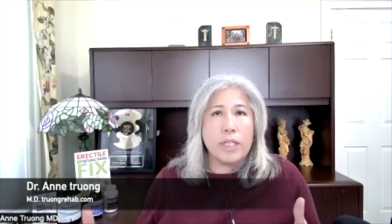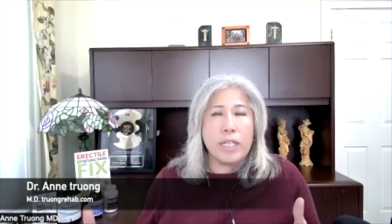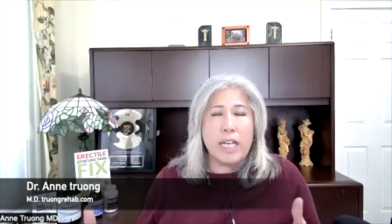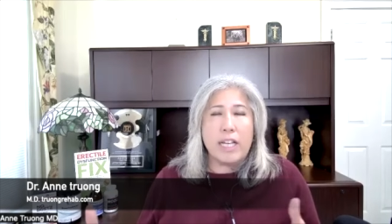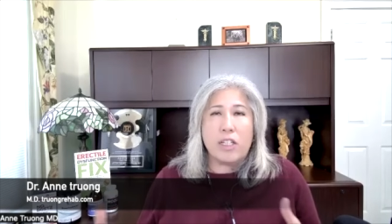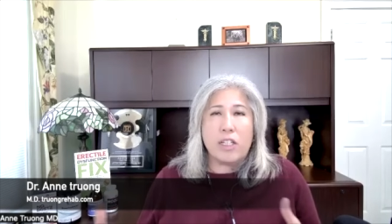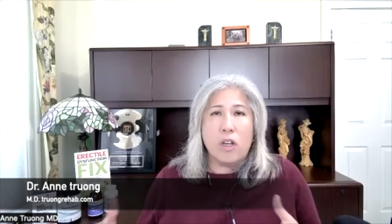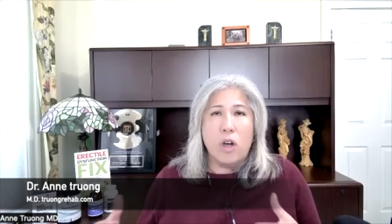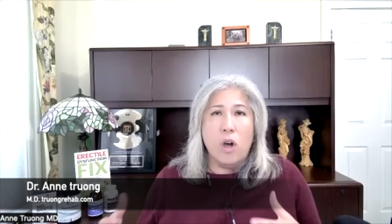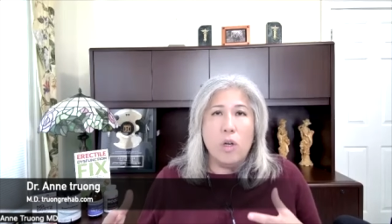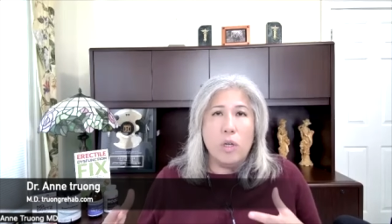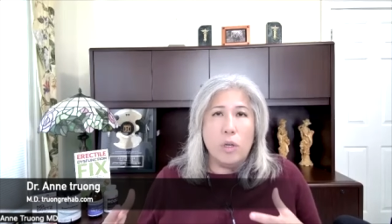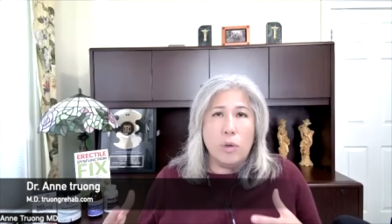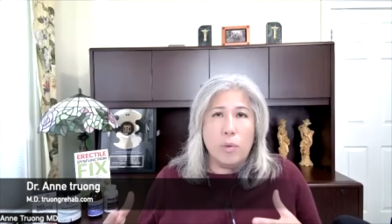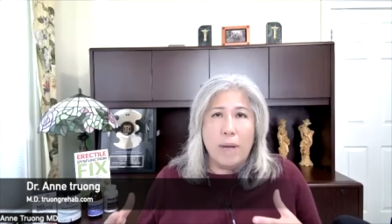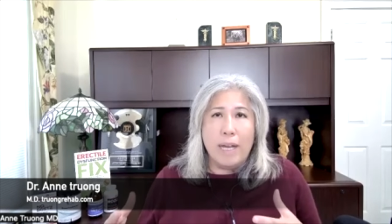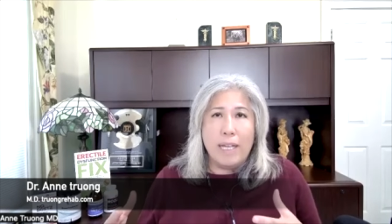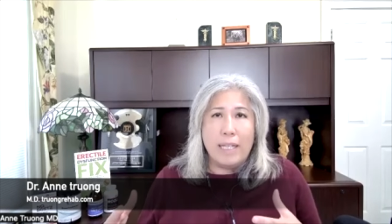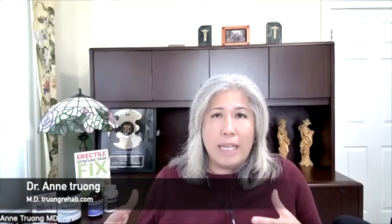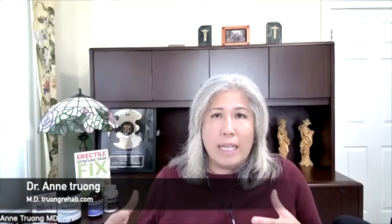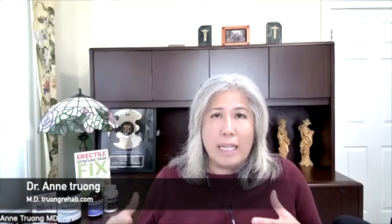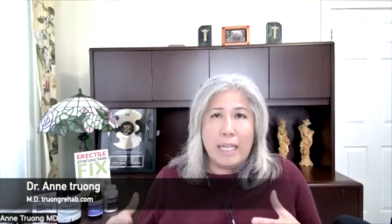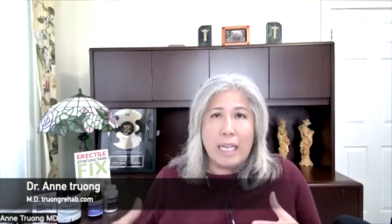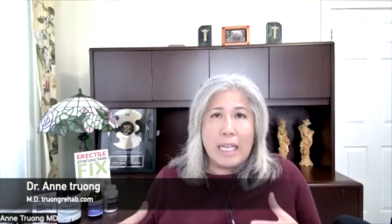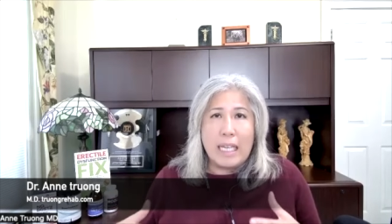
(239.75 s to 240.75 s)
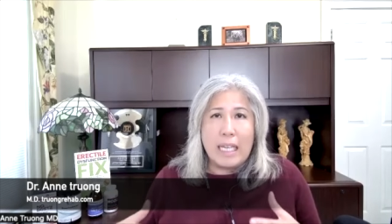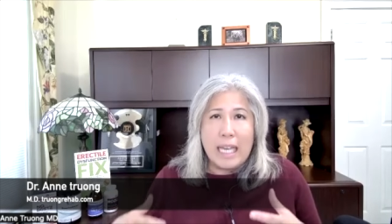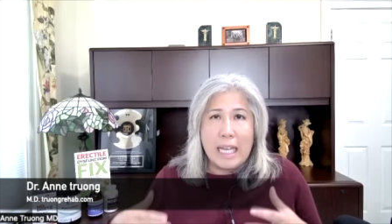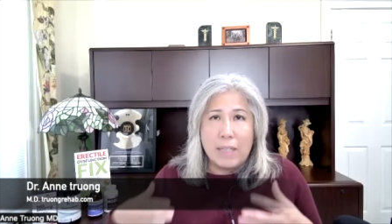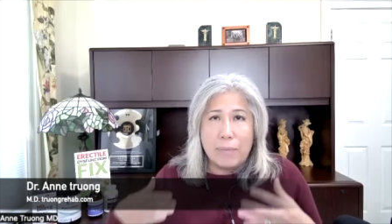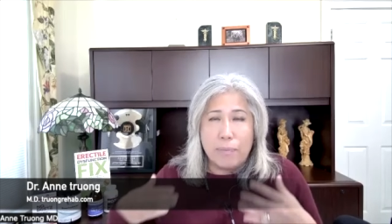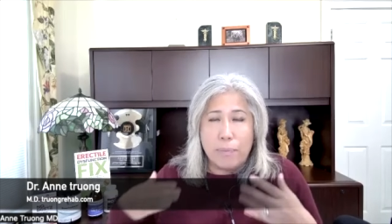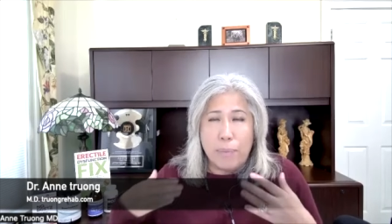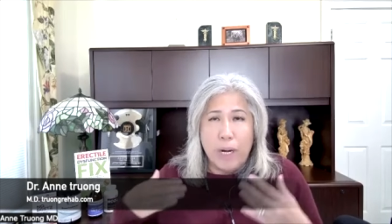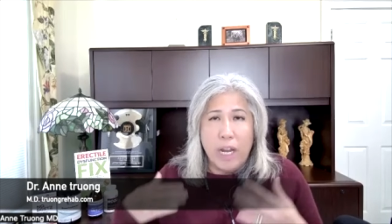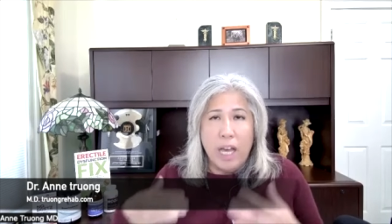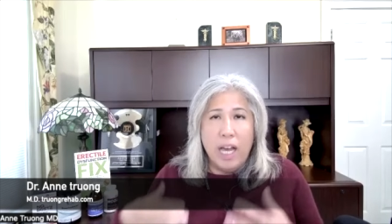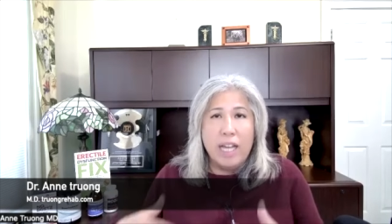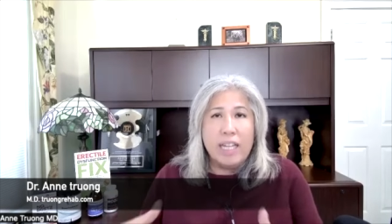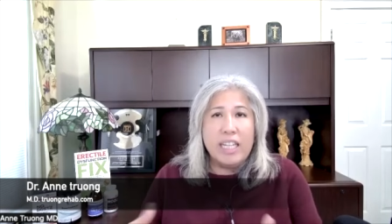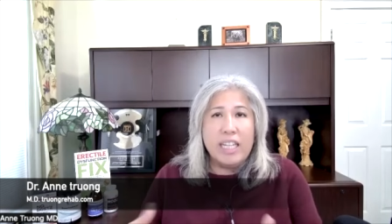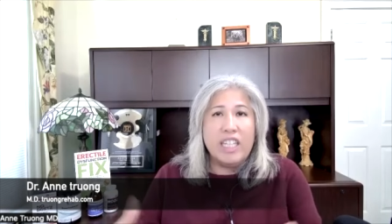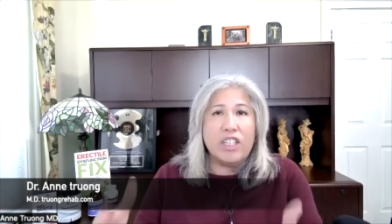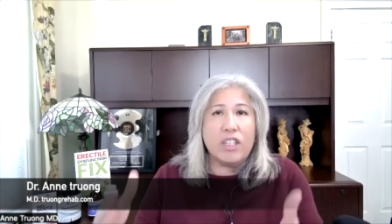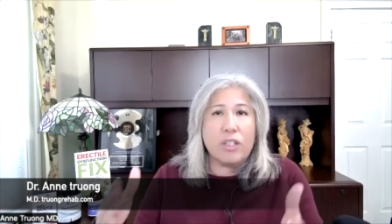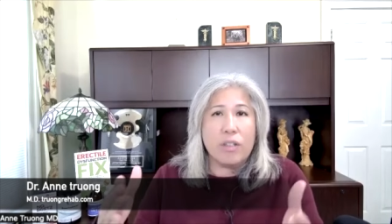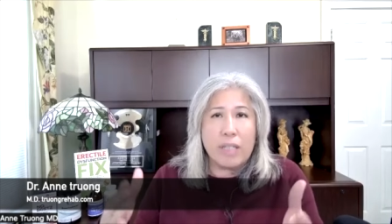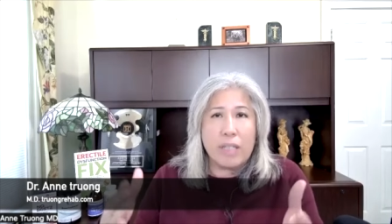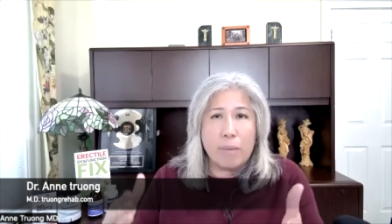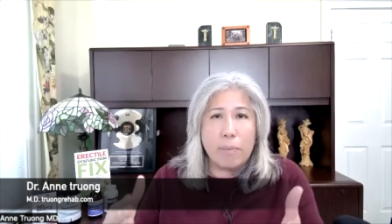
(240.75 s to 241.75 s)
That's the only way that he get blood
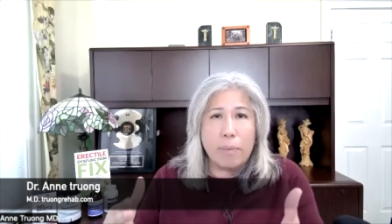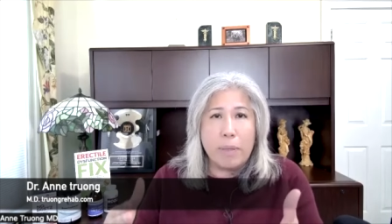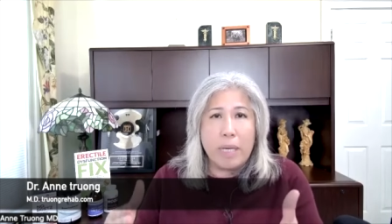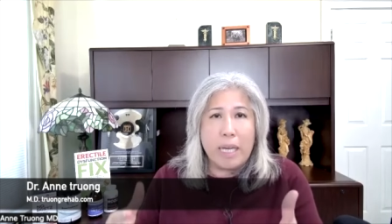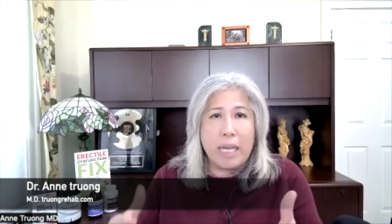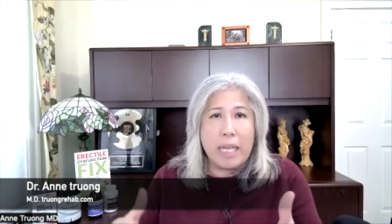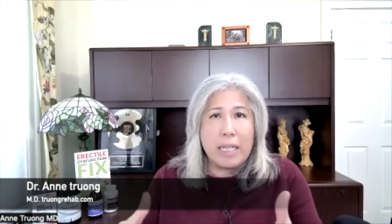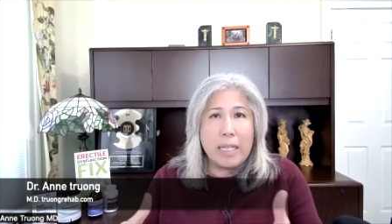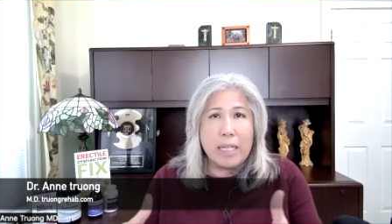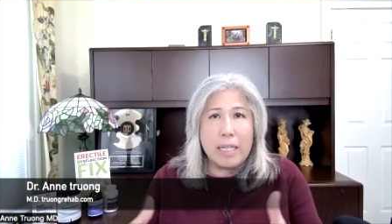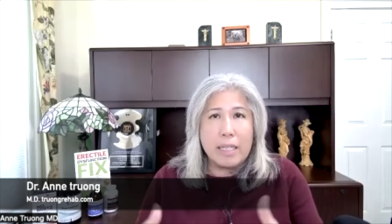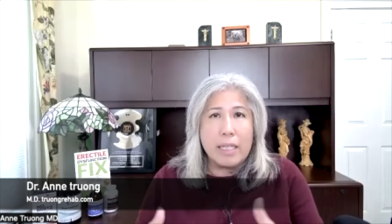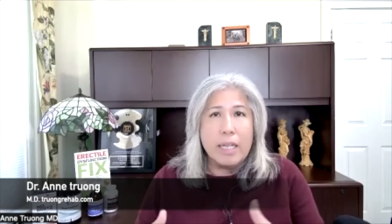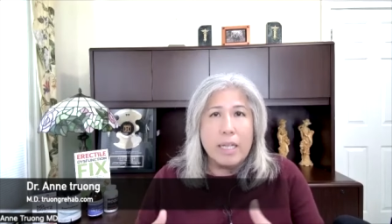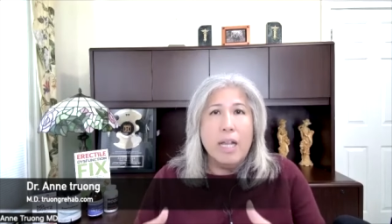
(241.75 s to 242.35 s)
into the penis